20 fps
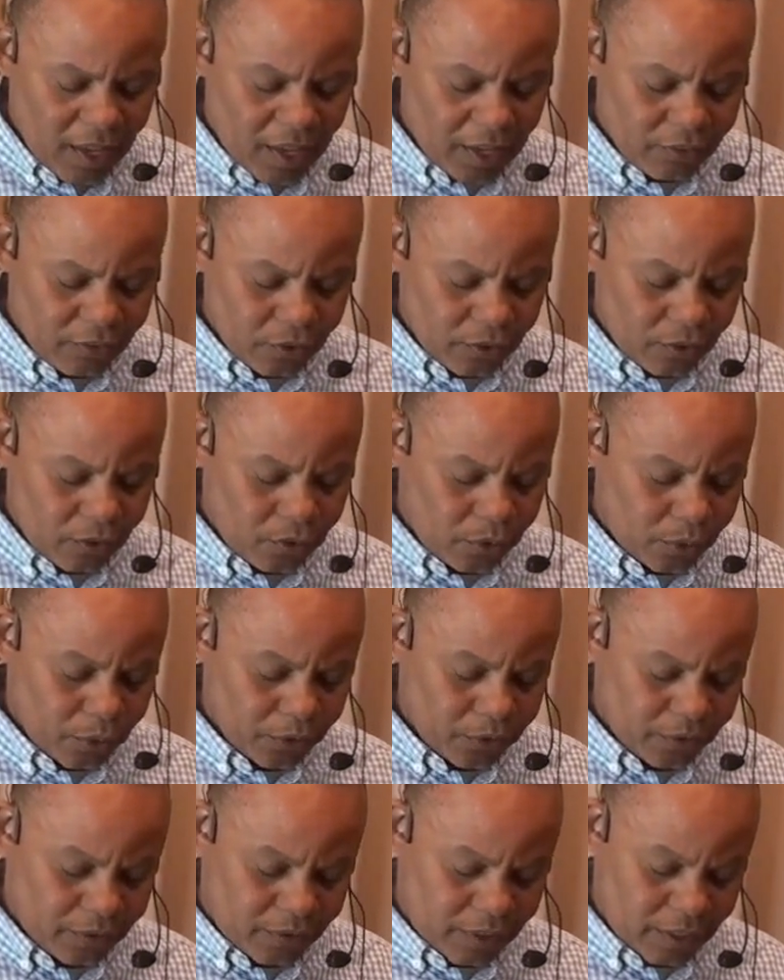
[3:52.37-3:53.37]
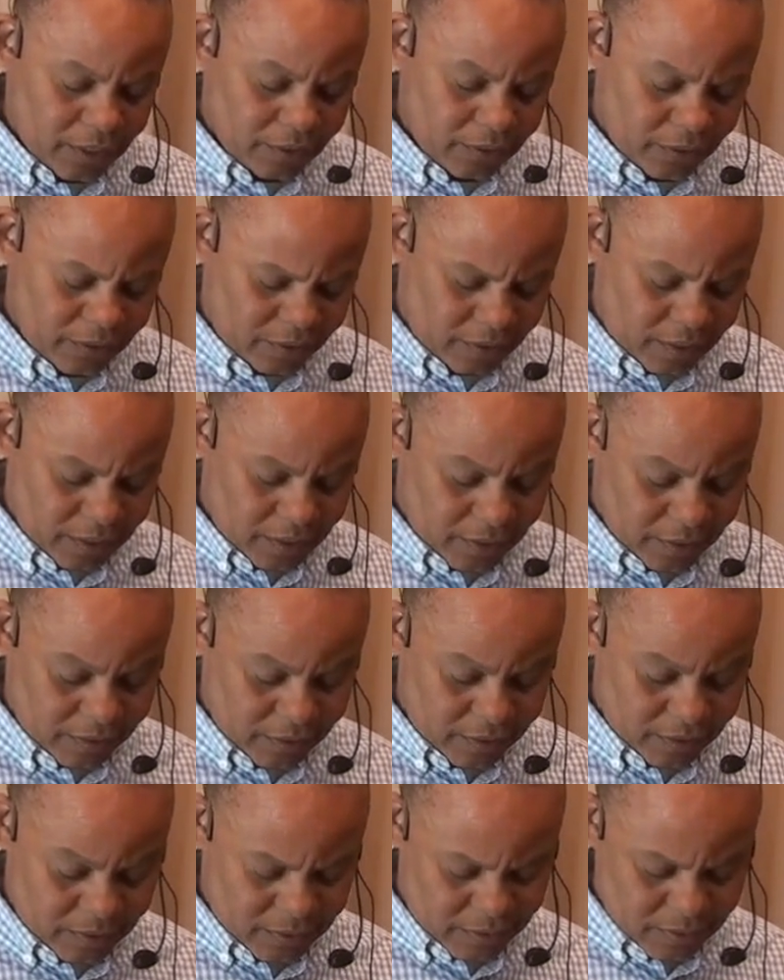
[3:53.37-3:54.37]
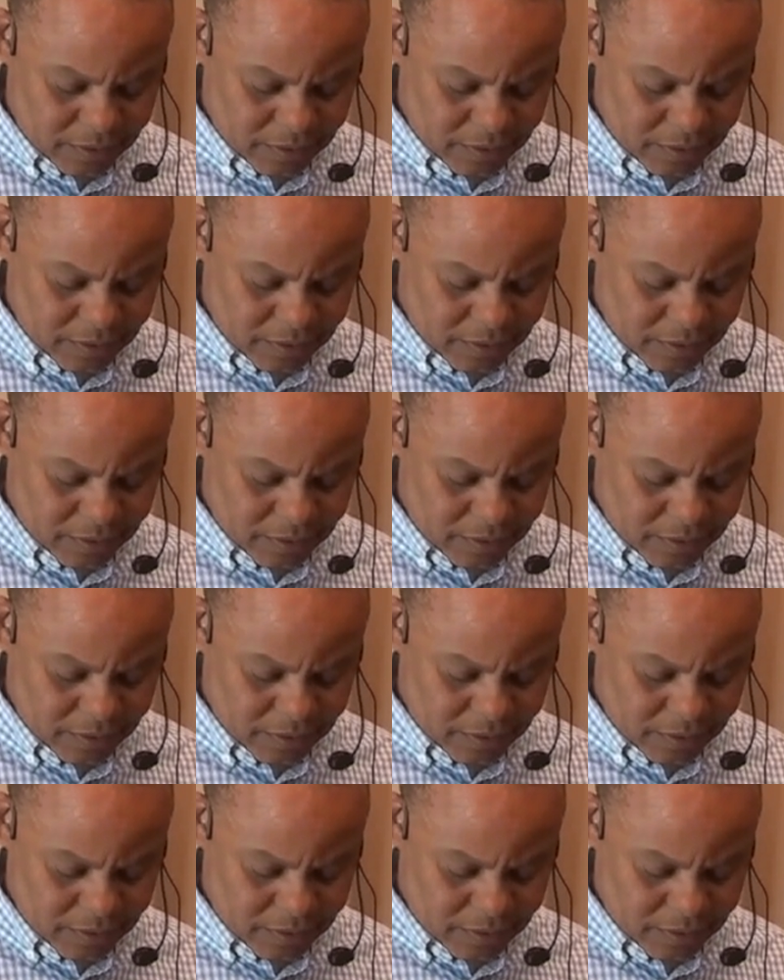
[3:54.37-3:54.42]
And so the Course tells us this: